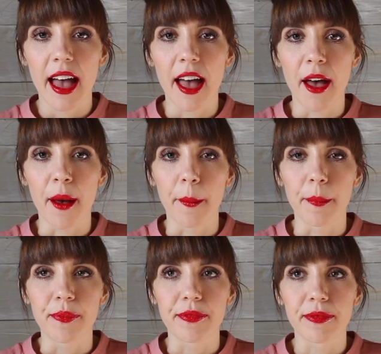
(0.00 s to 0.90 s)

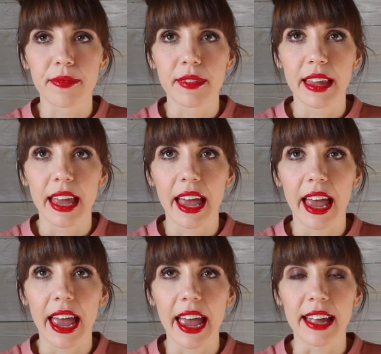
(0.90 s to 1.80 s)

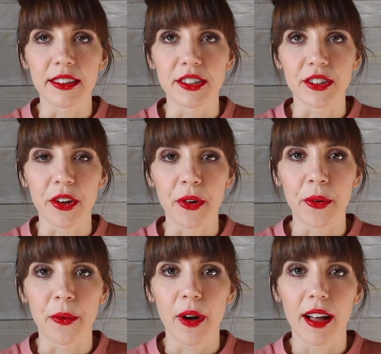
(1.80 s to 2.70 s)
And
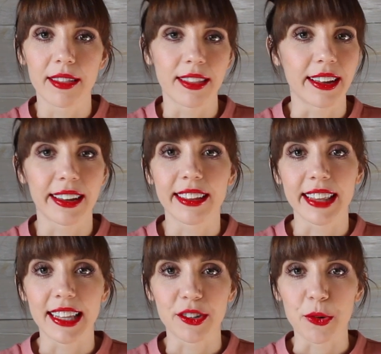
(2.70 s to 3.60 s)
so like
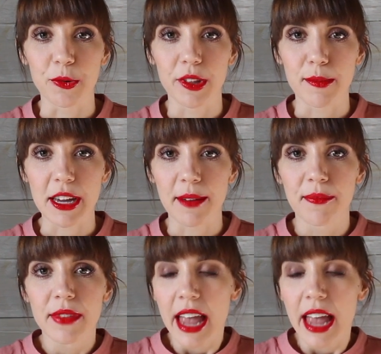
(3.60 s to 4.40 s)
that's cool with me.